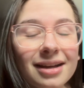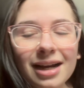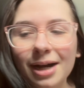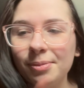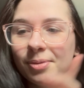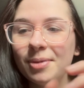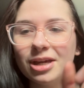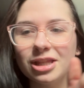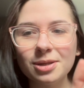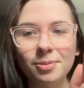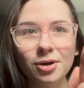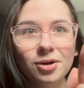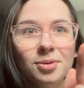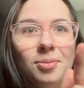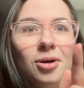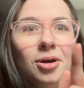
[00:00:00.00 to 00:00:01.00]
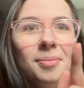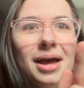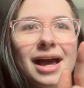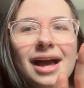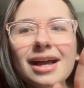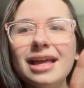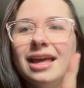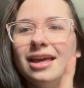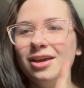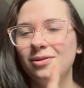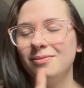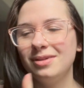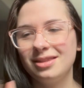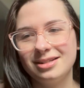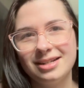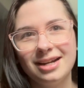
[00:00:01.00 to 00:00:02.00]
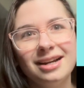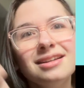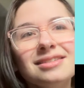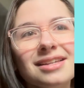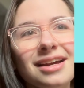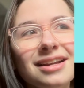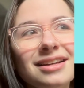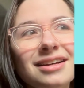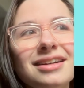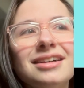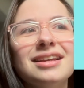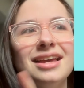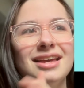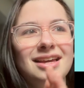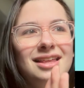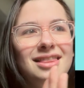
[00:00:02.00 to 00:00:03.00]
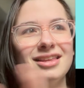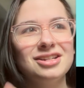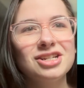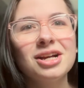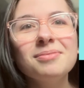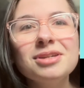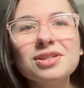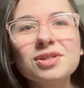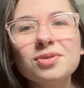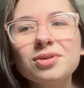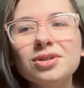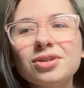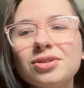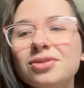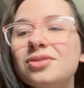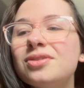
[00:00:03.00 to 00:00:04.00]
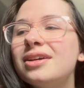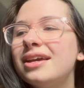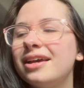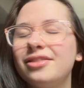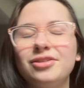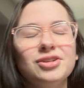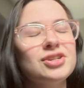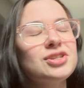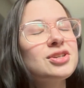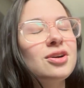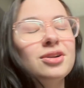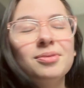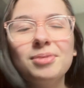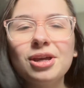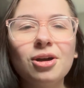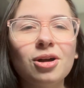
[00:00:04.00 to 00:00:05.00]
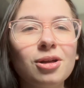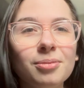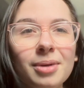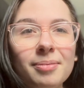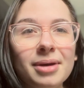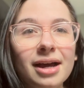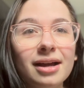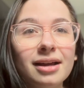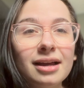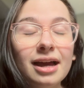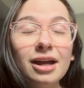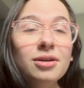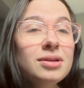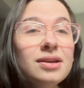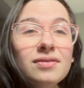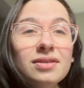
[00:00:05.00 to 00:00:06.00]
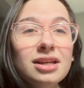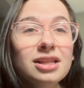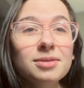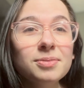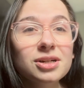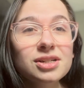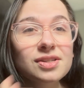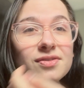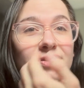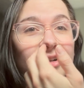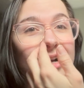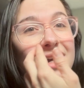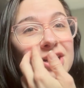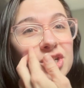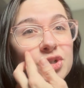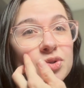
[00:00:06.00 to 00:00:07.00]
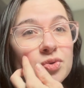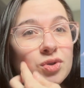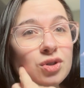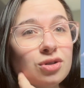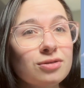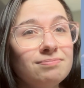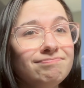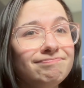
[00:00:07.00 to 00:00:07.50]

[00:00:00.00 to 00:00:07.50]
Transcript: I'm gonna make the Pokeball bag with the tiny side up and the chubby Squirtle, and it's just gonna be all in my bag. I don't even need the purse for actual